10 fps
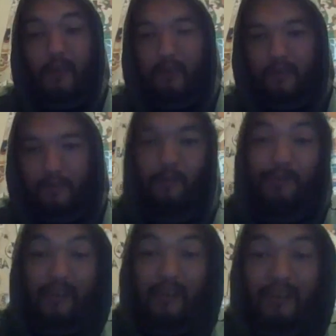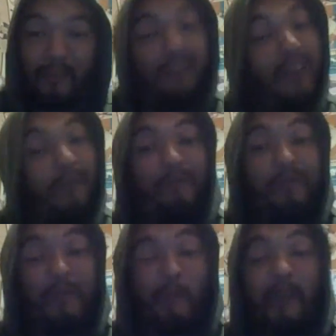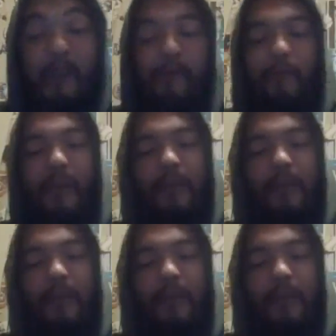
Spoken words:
Scroll beat Ospreay, and that one was one hell of a match.